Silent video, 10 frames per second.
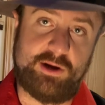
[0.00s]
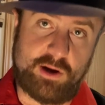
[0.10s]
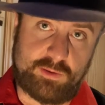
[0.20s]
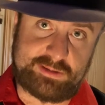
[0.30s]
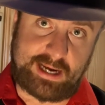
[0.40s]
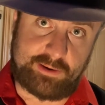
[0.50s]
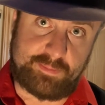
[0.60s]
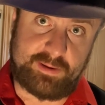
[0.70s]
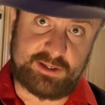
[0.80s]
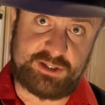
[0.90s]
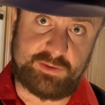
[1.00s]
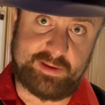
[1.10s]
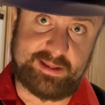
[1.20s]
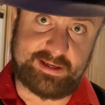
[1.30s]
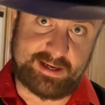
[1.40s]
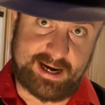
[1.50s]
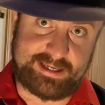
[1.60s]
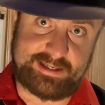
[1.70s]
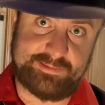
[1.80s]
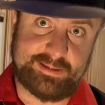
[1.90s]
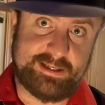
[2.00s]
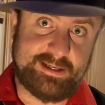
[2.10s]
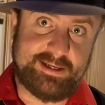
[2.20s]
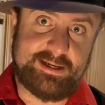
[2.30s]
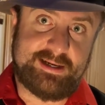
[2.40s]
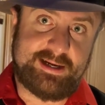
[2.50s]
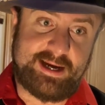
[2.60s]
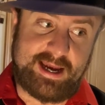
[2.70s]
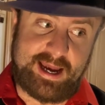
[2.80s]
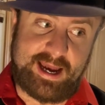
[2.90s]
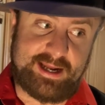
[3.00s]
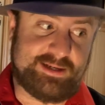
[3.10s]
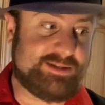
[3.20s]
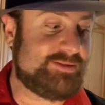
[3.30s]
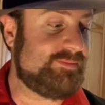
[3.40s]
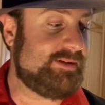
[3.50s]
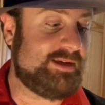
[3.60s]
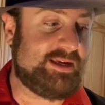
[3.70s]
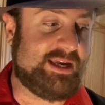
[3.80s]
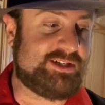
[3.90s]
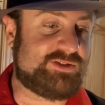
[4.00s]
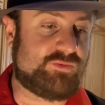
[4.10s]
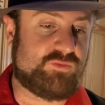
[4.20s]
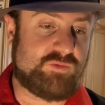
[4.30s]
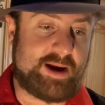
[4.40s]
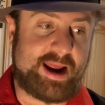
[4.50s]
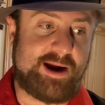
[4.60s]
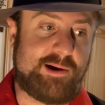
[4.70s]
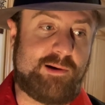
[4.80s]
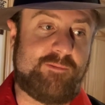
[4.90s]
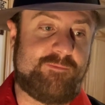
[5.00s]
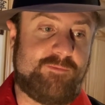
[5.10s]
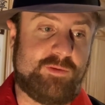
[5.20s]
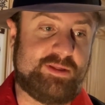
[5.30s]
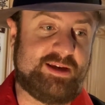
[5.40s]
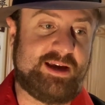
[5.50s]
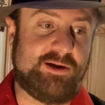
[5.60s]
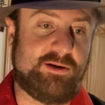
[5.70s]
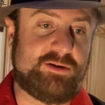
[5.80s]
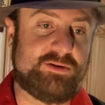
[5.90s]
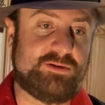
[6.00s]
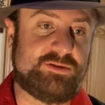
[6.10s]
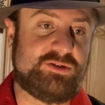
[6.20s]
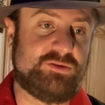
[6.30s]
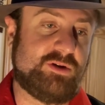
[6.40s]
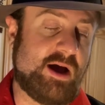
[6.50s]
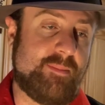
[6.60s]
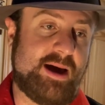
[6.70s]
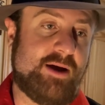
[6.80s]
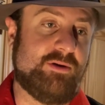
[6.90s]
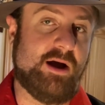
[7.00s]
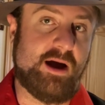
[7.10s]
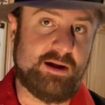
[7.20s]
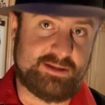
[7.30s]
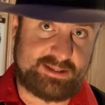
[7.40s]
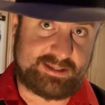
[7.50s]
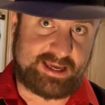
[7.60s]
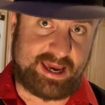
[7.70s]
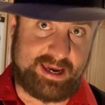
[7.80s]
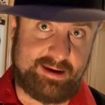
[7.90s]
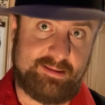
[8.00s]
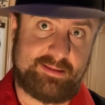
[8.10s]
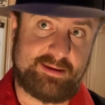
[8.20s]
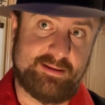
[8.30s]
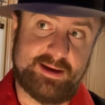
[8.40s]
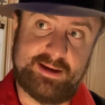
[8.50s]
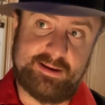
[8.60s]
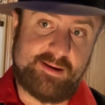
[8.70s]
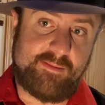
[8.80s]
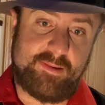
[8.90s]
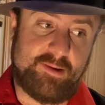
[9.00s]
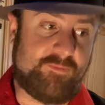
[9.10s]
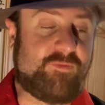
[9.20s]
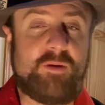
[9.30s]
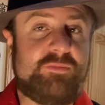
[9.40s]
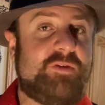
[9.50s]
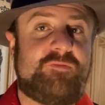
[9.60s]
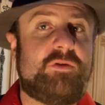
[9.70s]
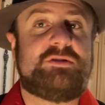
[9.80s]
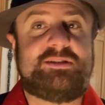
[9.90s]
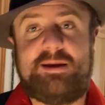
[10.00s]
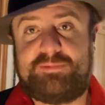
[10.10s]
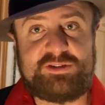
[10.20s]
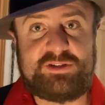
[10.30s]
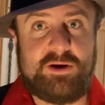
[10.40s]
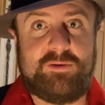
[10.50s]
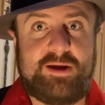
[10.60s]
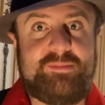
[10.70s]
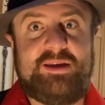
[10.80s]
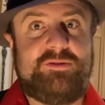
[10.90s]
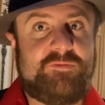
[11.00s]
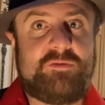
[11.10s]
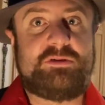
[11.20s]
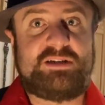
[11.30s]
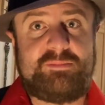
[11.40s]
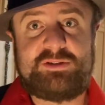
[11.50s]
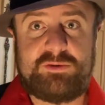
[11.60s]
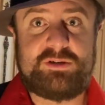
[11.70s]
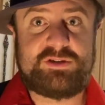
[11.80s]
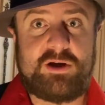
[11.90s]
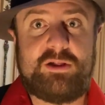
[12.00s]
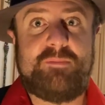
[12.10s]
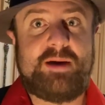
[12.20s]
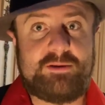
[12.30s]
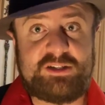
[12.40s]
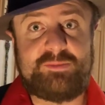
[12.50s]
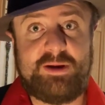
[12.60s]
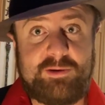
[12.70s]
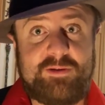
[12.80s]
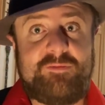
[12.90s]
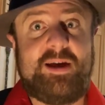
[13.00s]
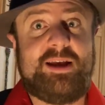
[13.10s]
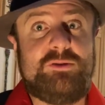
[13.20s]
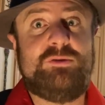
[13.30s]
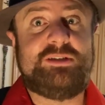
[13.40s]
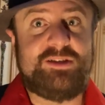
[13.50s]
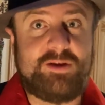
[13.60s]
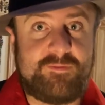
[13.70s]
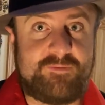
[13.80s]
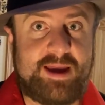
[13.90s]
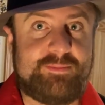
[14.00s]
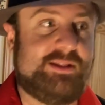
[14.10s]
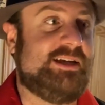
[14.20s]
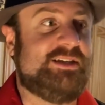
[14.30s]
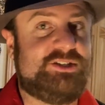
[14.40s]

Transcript: knows how to punch you in the gut. And it's rare for the characters to come out unscathed. From the first episode, I mean, the first episode is all about Spear and Fang losing their families.